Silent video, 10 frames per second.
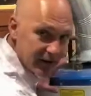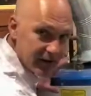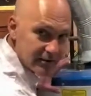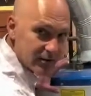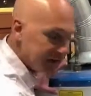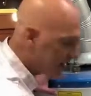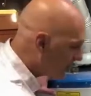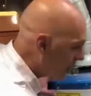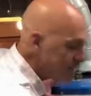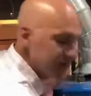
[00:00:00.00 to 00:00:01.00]
of it. So thank
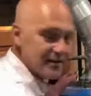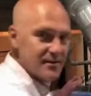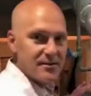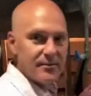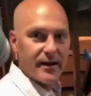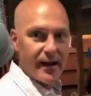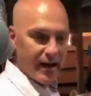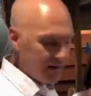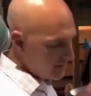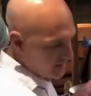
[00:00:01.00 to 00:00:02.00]
God for the system that I
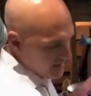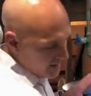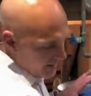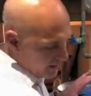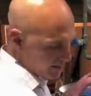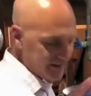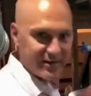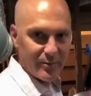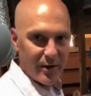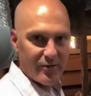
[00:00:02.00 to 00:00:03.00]
have that I'm
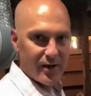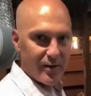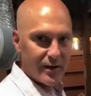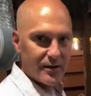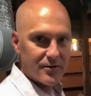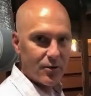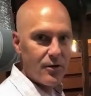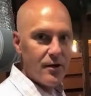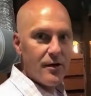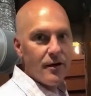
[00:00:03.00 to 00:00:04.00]
protecting my family. So
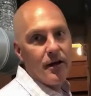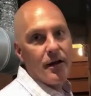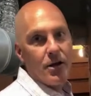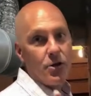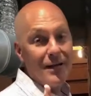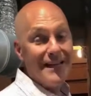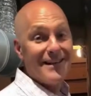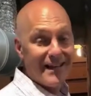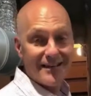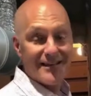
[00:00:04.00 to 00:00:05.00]
you need to
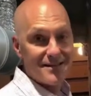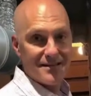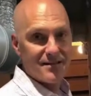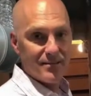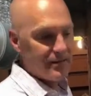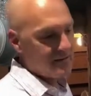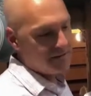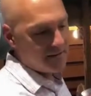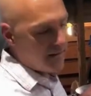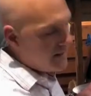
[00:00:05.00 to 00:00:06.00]
get this system. This is
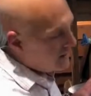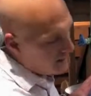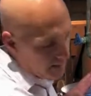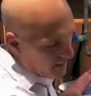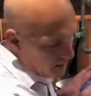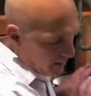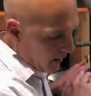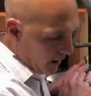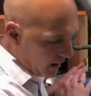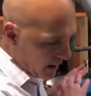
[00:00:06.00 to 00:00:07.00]
not
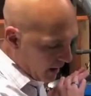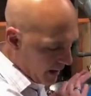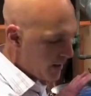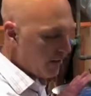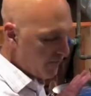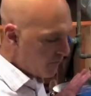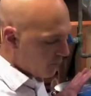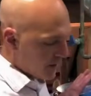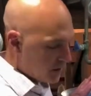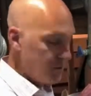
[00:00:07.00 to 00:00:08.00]
uh, if or
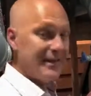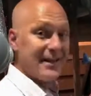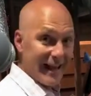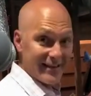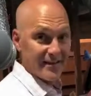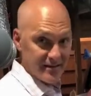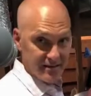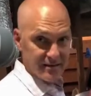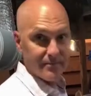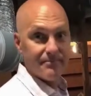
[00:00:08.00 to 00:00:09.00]
what you need to get the
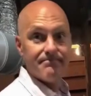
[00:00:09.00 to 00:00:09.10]
system.